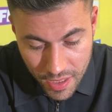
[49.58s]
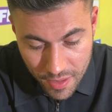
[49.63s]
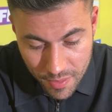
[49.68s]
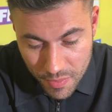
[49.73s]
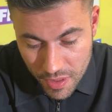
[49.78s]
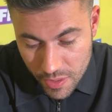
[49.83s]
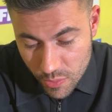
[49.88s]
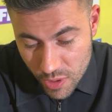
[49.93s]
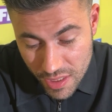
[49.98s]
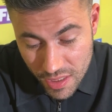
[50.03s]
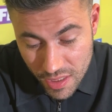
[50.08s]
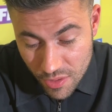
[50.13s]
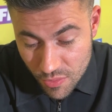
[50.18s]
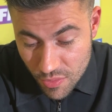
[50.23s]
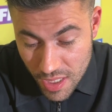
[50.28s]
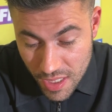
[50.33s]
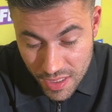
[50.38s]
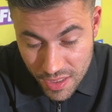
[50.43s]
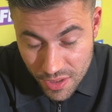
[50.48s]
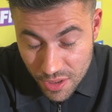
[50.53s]
He was in a
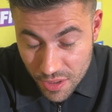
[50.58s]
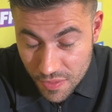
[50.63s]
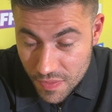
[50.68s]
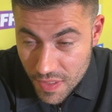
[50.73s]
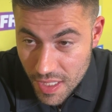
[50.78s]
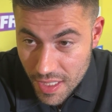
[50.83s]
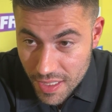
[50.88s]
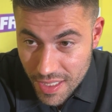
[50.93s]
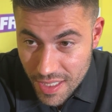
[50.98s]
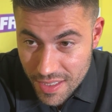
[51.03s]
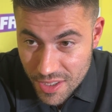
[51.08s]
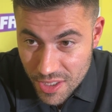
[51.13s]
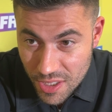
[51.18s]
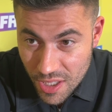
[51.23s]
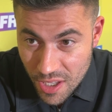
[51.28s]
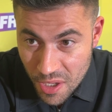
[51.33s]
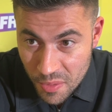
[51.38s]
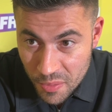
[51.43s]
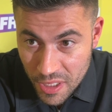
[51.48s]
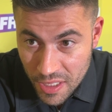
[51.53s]
really tough fight against
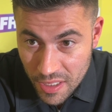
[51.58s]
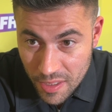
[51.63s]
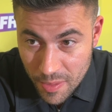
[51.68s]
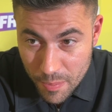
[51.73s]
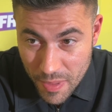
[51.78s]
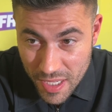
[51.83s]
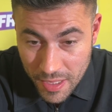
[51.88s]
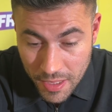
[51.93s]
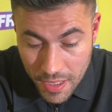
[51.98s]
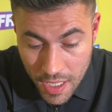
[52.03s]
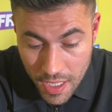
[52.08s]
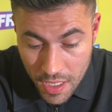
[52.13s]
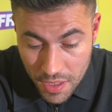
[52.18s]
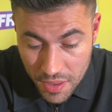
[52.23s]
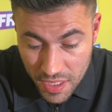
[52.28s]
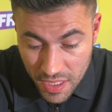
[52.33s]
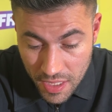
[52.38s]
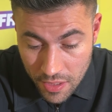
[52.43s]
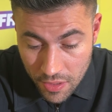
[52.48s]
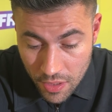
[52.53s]
Talani and Bengay. I
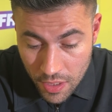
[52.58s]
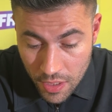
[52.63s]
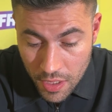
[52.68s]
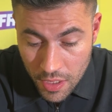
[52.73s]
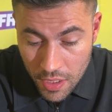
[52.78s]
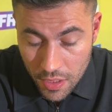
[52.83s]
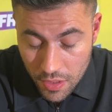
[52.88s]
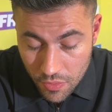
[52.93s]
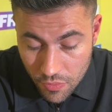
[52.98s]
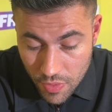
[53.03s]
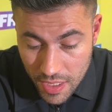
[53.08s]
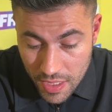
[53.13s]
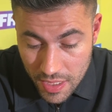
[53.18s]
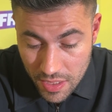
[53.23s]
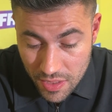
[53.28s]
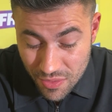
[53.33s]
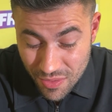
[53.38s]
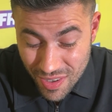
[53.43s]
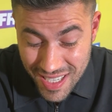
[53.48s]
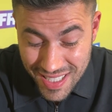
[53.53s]
think he really
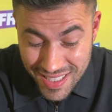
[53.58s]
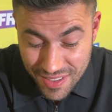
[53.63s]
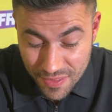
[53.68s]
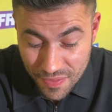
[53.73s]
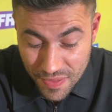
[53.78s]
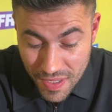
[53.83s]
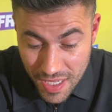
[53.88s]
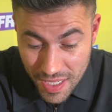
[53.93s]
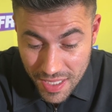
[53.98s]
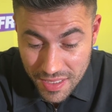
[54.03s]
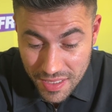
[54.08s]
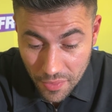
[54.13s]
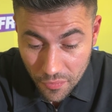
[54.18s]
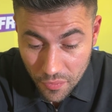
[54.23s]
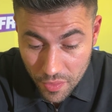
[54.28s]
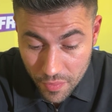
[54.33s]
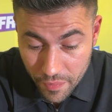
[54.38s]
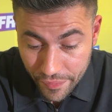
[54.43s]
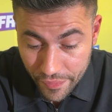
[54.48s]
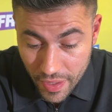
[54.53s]
tried to fight a
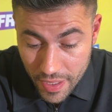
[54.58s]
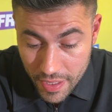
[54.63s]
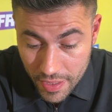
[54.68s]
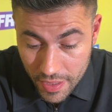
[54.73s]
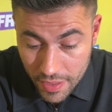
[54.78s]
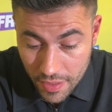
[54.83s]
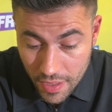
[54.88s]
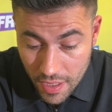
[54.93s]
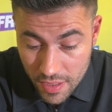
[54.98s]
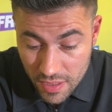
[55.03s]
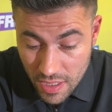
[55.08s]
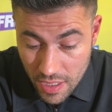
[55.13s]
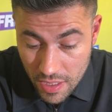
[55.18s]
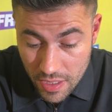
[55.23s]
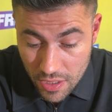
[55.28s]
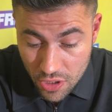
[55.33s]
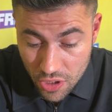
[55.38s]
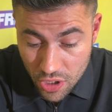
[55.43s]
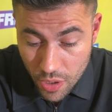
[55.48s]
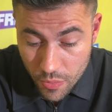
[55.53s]
different fight
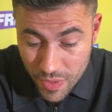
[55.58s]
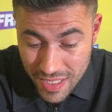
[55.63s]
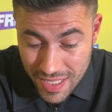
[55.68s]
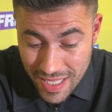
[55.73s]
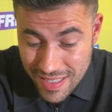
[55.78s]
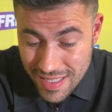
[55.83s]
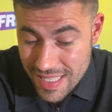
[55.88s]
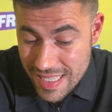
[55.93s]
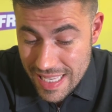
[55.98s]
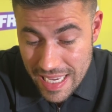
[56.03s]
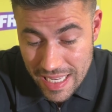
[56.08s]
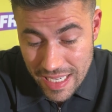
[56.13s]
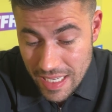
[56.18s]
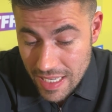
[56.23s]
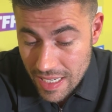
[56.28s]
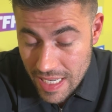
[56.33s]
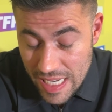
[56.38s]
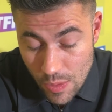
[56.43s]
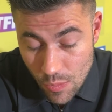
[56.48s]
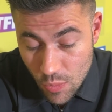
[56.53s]
and show he's entertaining,
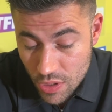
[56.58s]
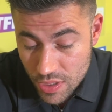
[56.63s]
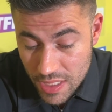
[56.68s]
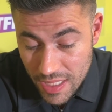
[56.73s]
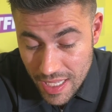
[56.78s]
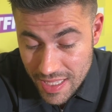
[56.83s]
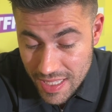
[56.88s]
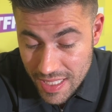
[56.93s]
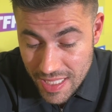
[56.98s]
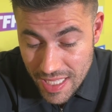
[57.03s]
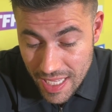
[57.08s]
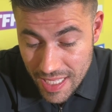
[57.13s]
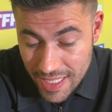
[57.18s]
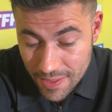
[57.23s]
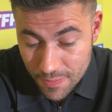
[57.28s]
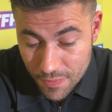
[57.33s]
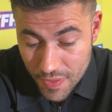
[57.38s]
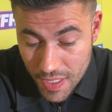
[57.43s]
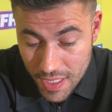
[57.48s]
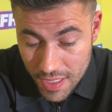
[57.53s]
and it was an
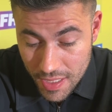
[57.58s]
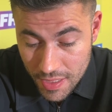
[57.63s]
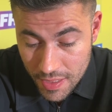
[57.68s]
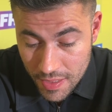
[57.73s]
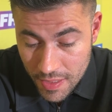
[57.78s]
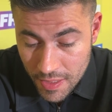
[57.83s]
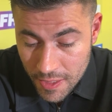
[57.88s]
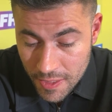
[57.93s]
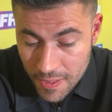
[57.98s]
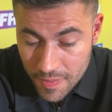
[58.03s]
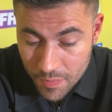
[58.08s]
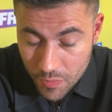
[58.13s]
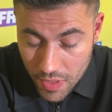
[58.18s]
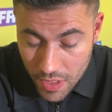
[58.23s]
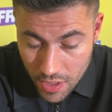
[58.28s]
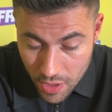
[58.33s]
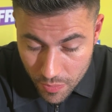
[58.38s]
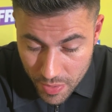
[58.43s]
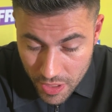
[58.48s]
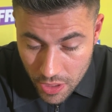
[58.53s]
entertaining fight. And
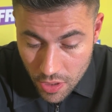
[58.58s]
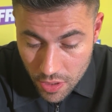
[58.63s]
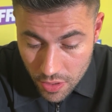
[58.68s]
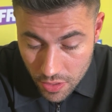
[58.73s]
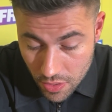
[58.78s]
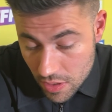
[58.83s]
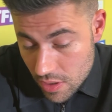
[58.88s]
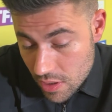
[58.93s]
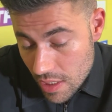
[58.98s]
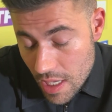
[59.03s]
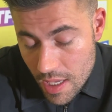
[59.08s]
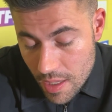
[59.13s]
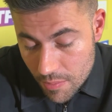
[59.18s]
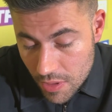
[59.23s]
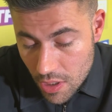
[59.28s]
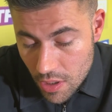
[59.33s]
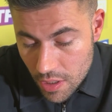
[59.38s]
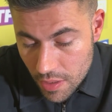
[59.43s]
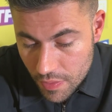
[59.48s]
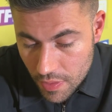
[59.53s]
I'm
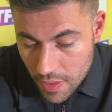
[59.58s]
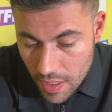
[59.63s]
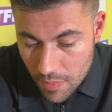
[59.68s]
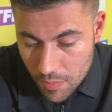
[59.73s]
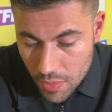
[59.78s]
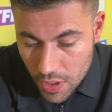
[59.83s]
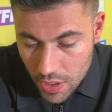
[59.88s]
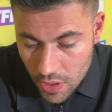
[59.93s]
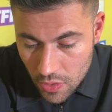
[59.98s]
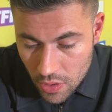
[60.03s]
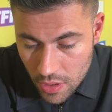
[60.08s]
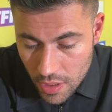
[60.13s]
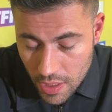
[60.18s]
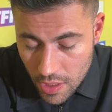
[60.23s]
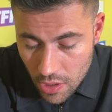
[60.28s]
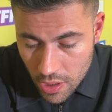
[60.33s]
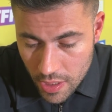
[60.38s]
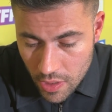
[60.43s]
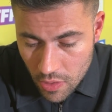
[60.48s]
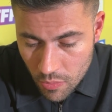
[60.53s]
gutted for him, but
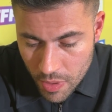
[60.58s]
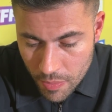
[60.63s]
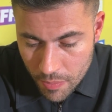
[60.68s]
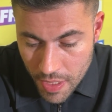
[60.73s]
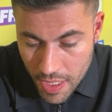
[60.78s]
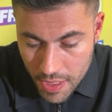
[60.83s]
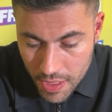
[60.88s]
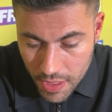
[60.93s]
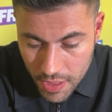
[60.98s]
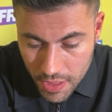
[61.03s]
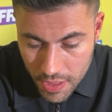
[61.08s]
he'll be back.